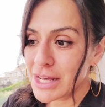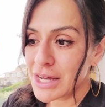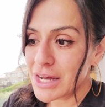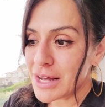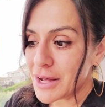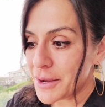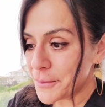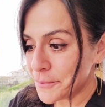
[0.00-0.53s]

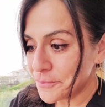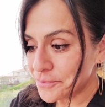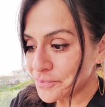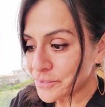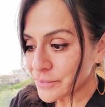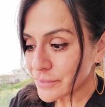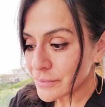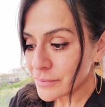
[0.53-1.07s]

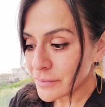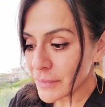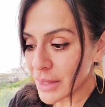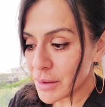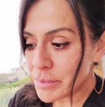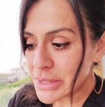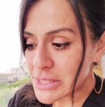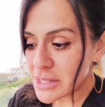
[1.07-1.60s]

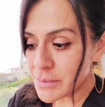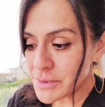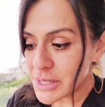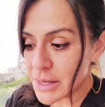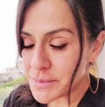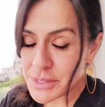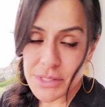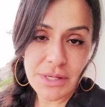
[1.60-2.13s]
But
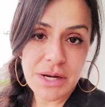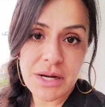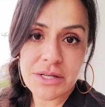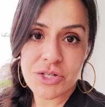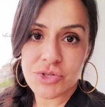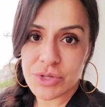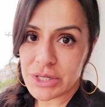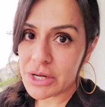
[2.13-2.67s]
sometimes
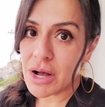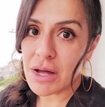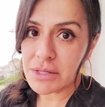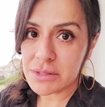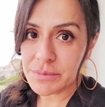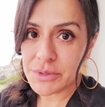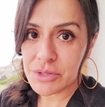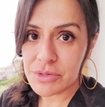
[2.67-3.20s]
strict
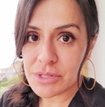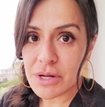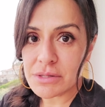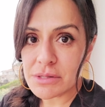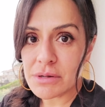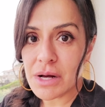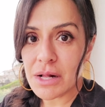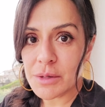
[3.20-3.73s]
condom use
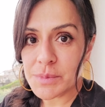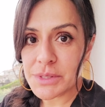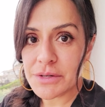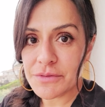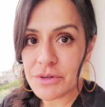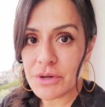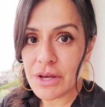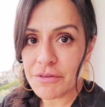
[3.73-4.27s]
also helps
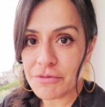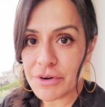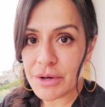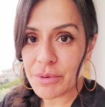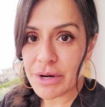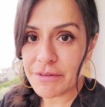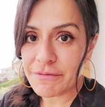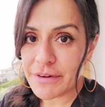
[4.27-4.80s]
if you get
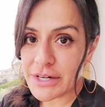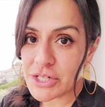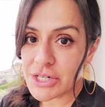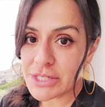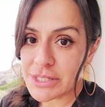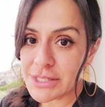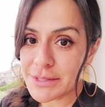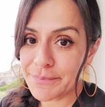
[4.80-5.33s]
frequent
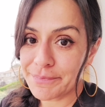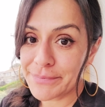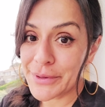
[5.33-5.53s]
infections.